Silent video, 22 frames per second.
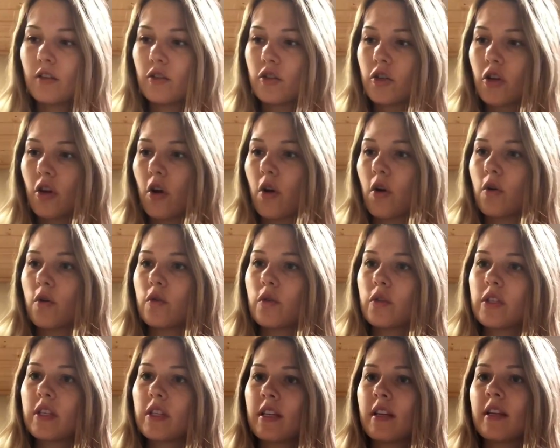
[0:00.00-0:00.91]

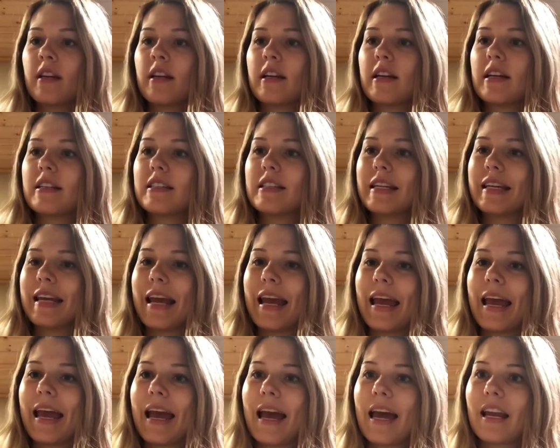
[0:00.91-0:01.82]
chose is an
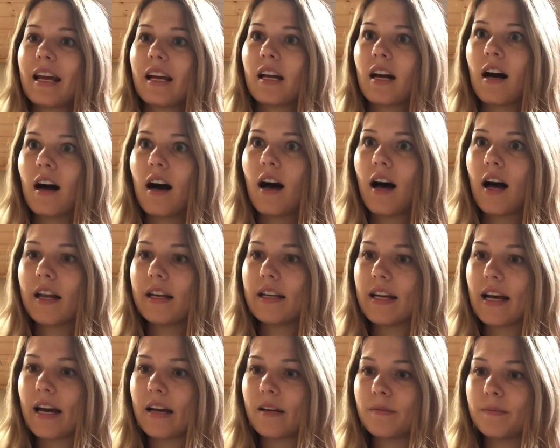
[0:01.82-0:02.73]

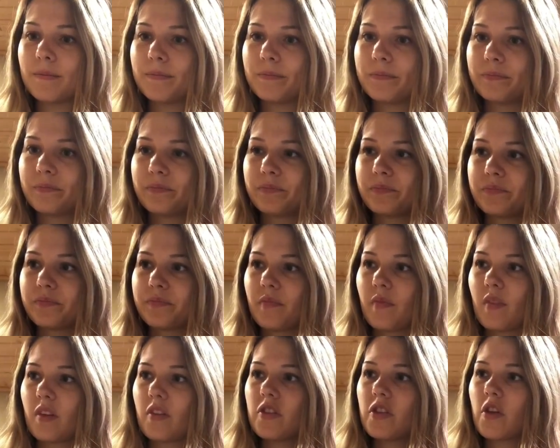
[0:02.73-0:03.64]
anaconda.
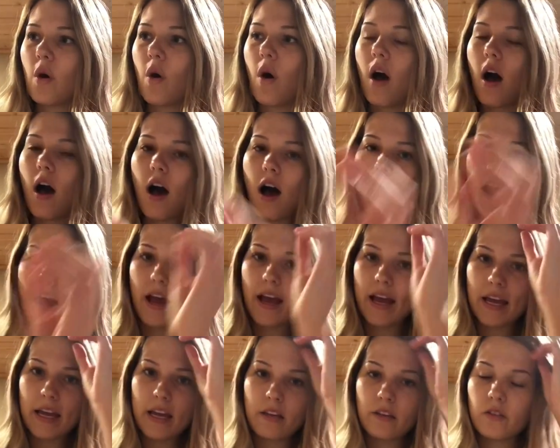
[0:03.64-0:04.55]
So
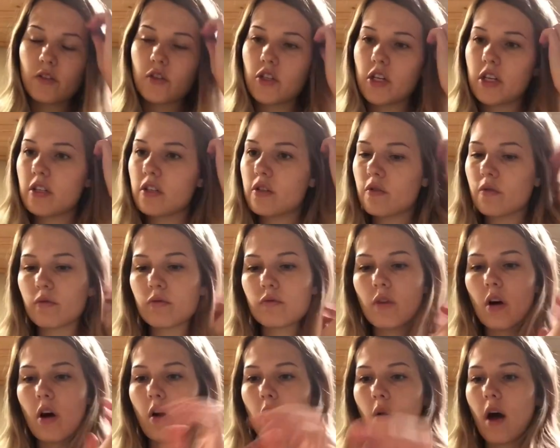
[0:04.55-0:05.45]
I just
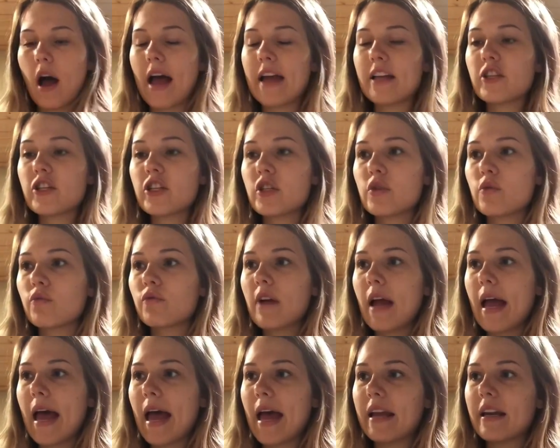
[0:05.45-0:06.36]

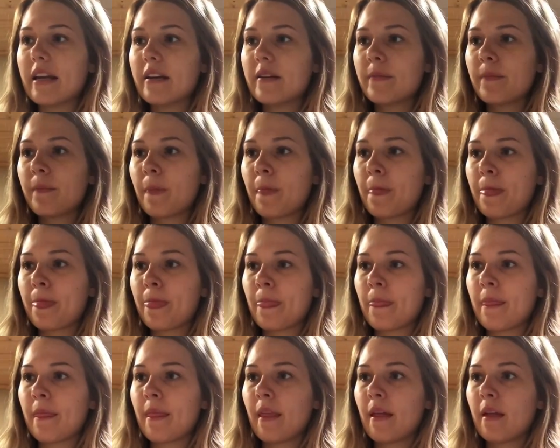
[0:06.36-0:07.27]
read
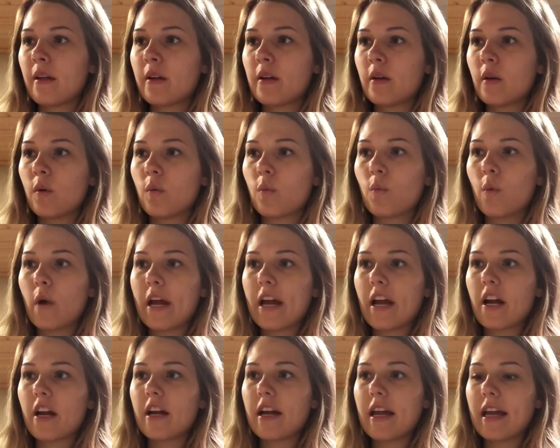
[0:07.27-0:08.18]

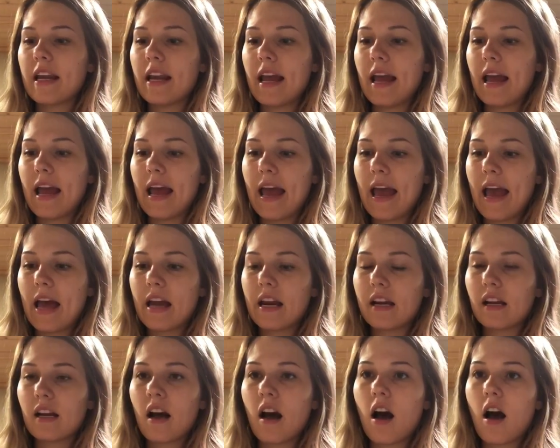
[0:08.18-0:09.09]
where an
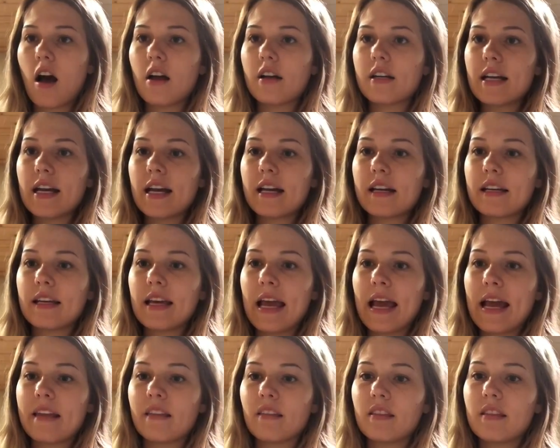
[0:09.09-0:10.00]
anaconda
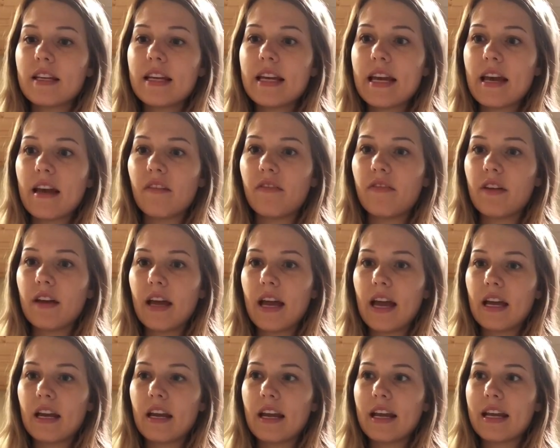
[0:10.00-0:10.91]
can live
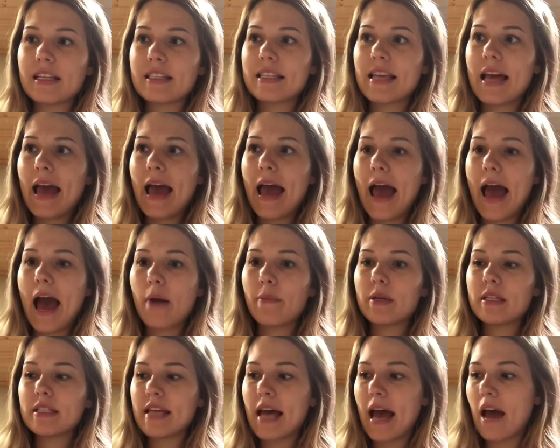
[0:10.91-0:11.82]
and its
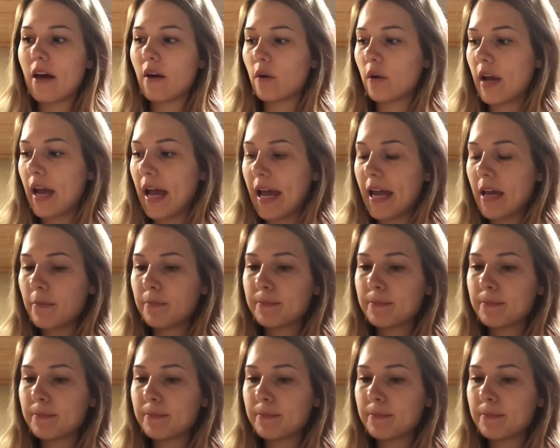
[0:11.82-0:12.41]
habitat, okay?